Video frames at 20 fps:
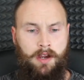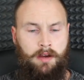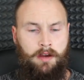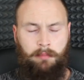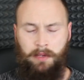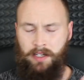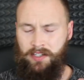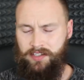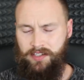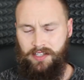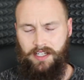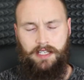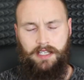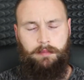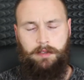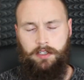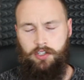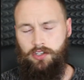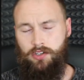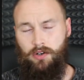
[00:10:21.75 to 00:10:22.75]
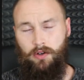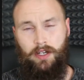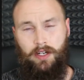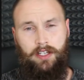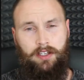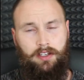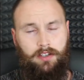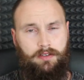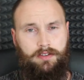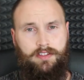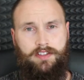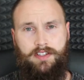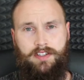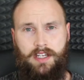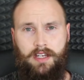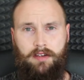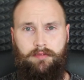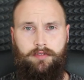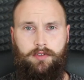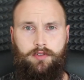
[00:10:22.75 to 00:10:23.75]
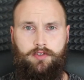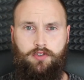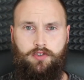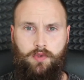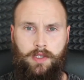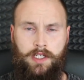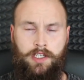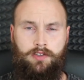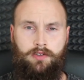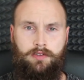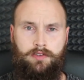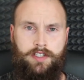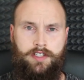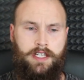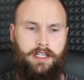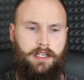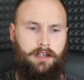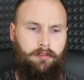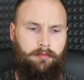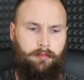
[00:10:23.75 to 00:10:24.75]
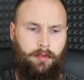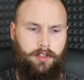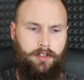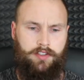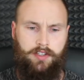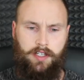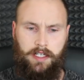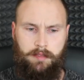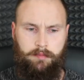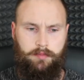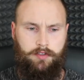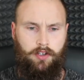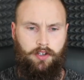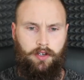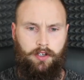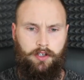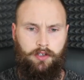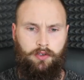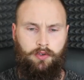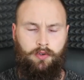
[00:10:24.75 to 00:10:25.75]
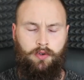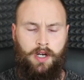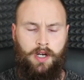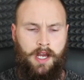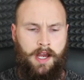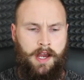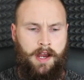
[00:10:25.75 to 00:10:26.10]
My sleep is shocking. You can see a few screenshots here of my sleep cycle.